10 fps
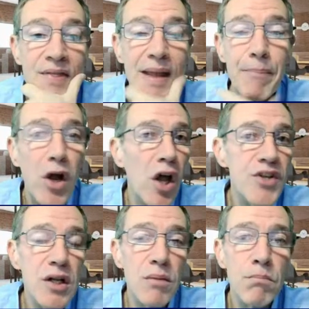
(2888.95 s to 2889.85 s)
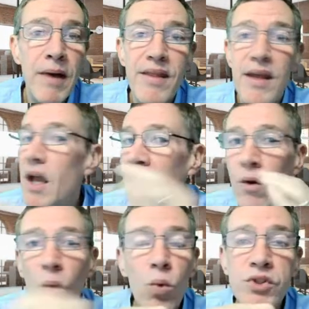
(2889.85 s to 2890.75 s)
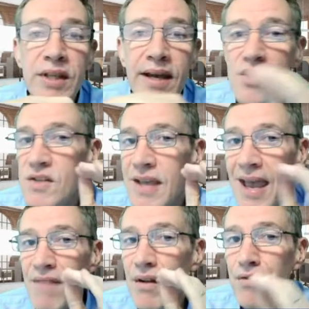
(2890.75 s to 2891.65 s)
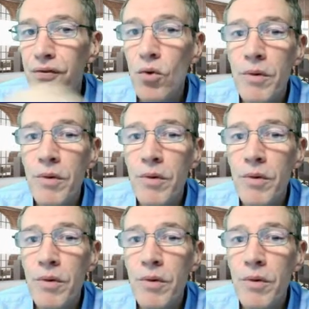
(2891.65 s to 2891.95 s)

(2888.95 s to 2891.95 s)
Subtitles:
The biological mother at all stages having full